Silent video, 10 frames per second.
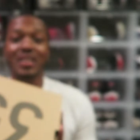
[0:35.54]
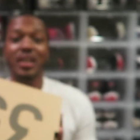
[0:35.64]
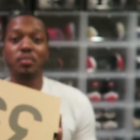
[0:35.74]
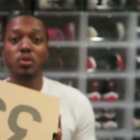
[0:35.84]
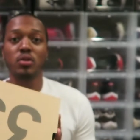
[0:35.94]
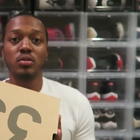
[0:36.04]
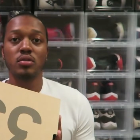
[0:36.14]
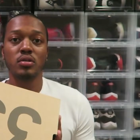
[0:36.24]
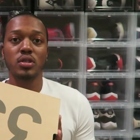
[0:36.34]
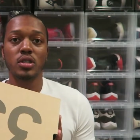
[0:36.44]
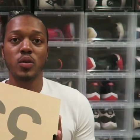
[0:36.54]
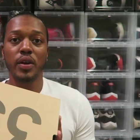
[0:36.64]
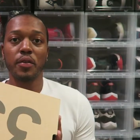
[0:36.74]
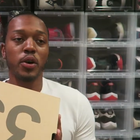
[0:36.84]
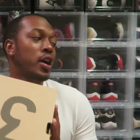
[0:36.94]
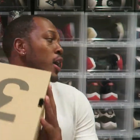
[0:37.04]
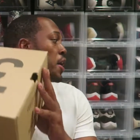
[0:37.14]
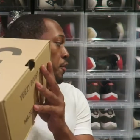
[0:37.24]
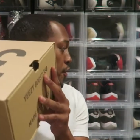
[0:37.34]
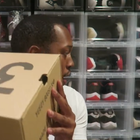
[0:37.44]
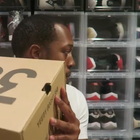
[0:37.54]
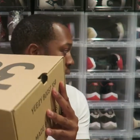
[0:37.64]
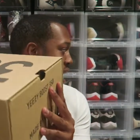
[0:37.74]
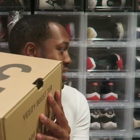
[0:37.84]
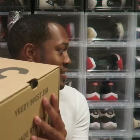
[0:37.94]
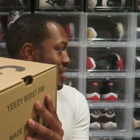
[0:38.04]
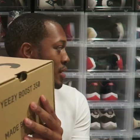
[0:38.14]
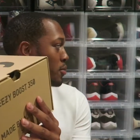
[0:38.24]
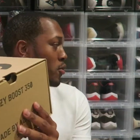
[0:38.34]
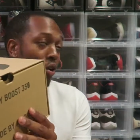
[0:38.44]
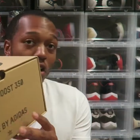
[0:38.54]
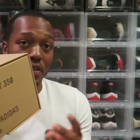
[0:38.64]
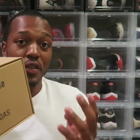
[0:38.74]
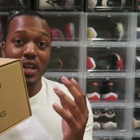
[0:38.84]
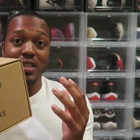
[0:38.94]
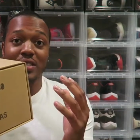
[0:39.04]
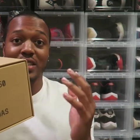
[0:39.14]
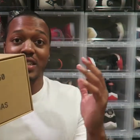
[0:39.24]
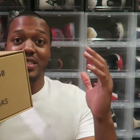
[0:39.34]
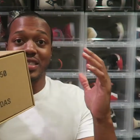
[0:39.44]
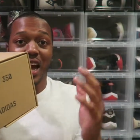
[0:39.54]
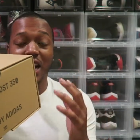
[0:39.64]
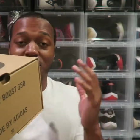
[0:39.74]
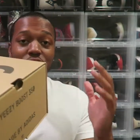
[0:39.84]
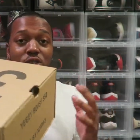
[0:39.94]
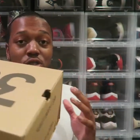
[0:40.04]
label, wait for it, the box label on this is not your